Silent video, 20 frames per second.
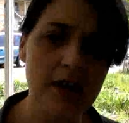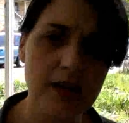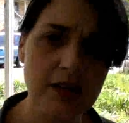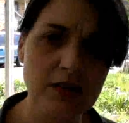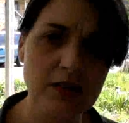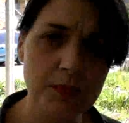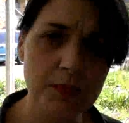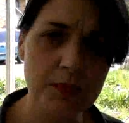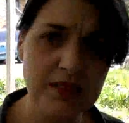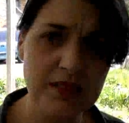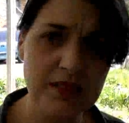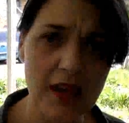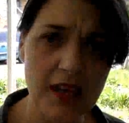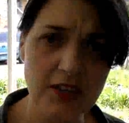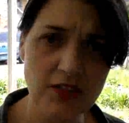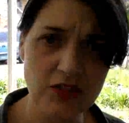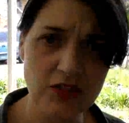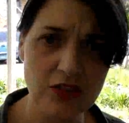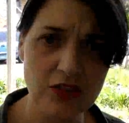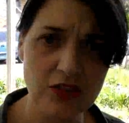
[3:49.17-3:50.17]
is,
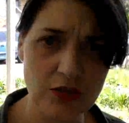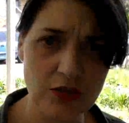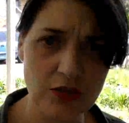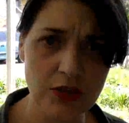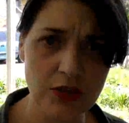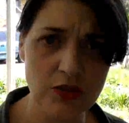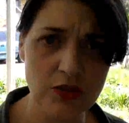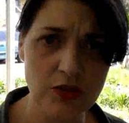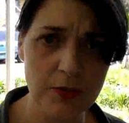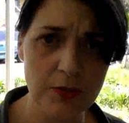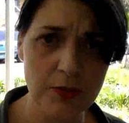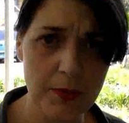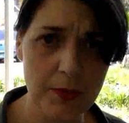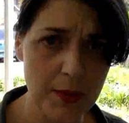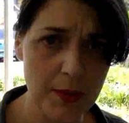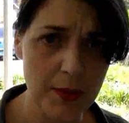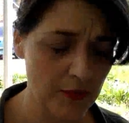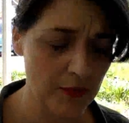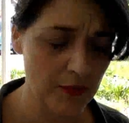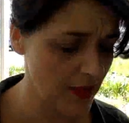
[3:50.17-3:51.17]
besides just using my
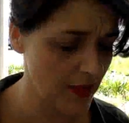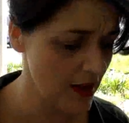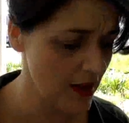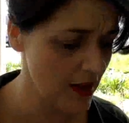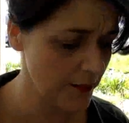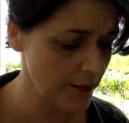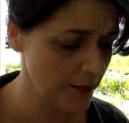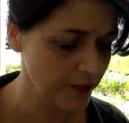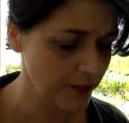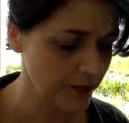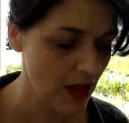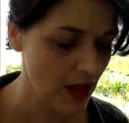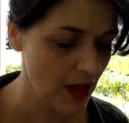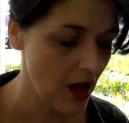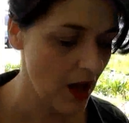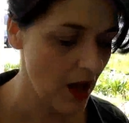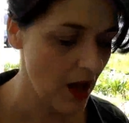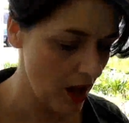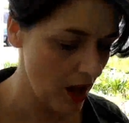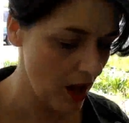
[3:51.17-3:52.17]
paper for that,
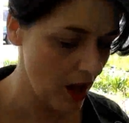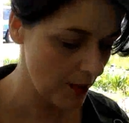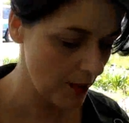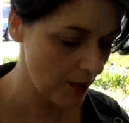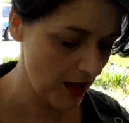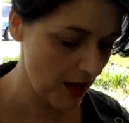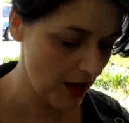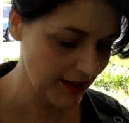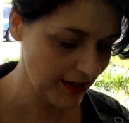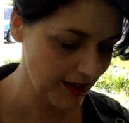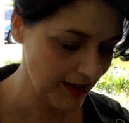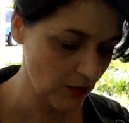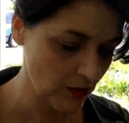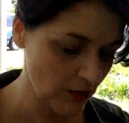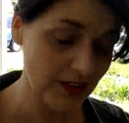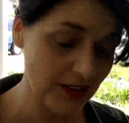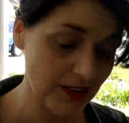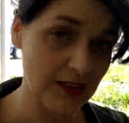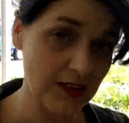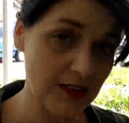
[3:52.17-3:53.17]
I can,
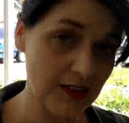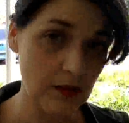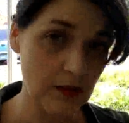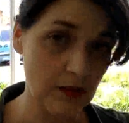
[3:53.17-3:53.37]
listen,